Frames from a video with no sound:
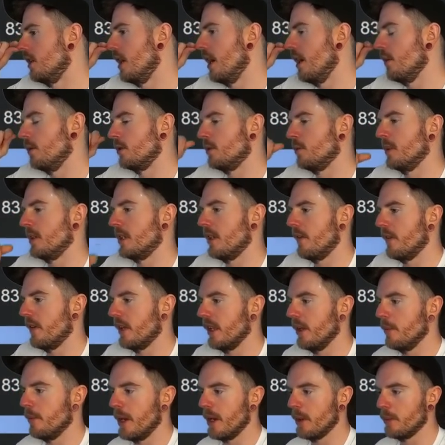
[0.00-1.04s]
It was
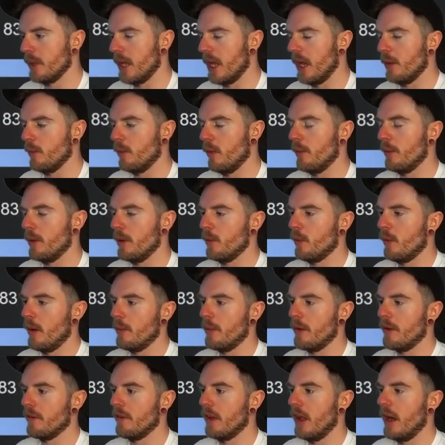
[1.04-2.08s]
specifically big blind when we when
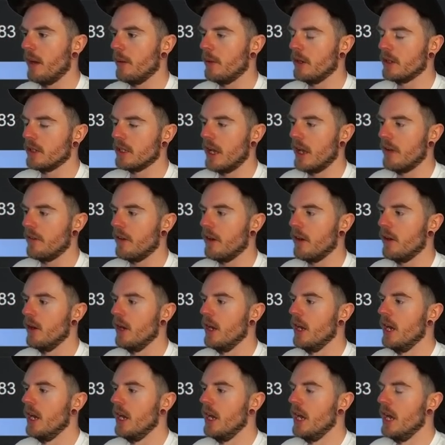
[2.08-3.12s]
we flat, but I was like, if you
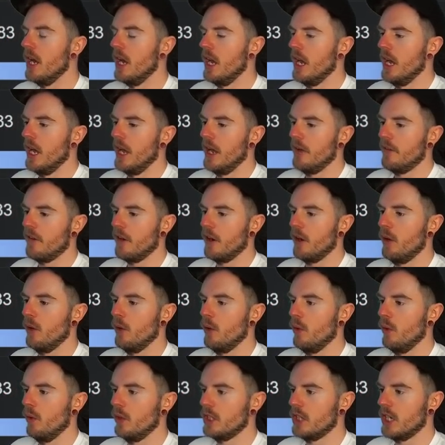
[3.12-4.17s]
if
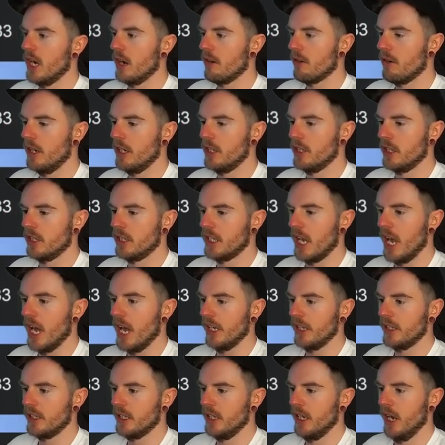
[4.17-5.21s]
you check raise your
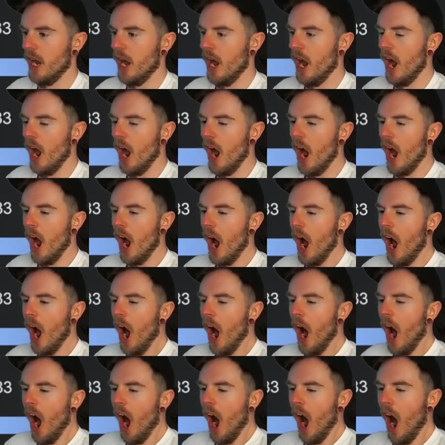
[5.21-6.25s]
sets
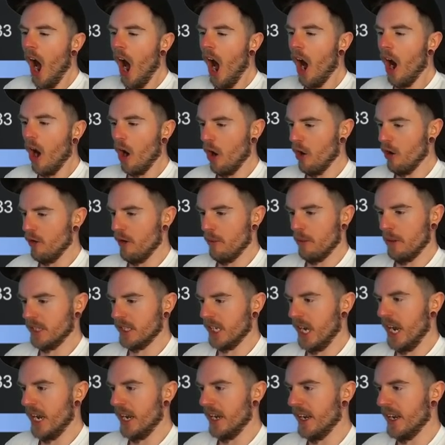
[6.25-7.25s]
100%,